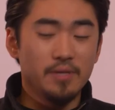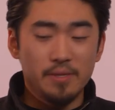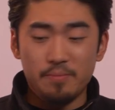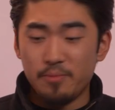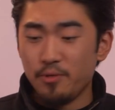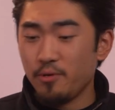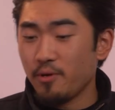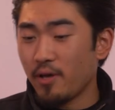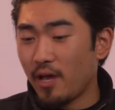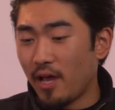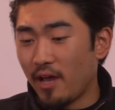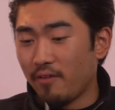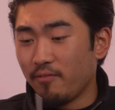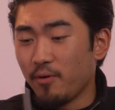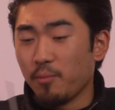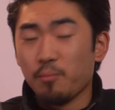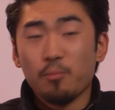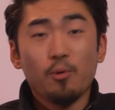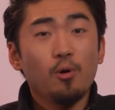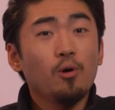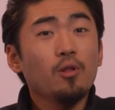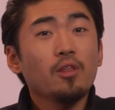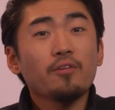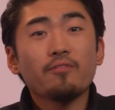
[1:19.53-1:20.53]
Maybe you have a
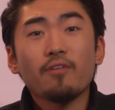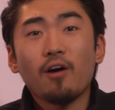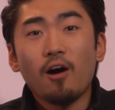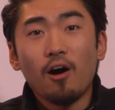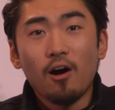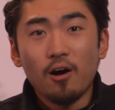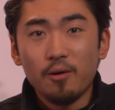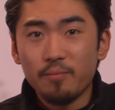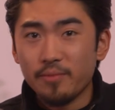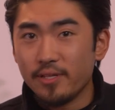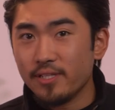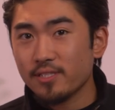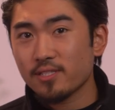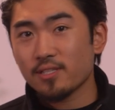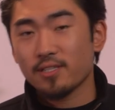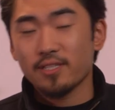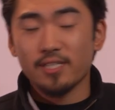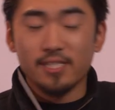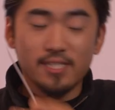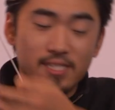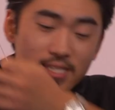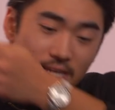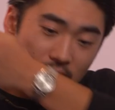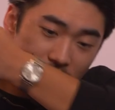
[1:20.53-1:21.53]
bowl of almonds on
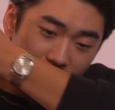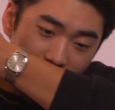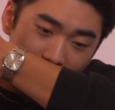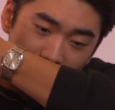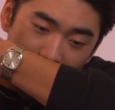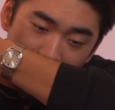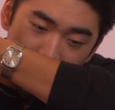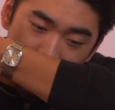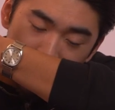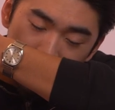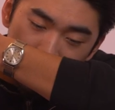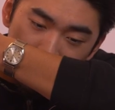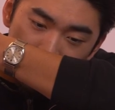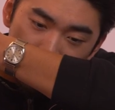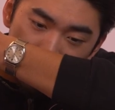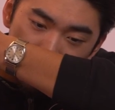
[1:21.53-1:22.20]
the side.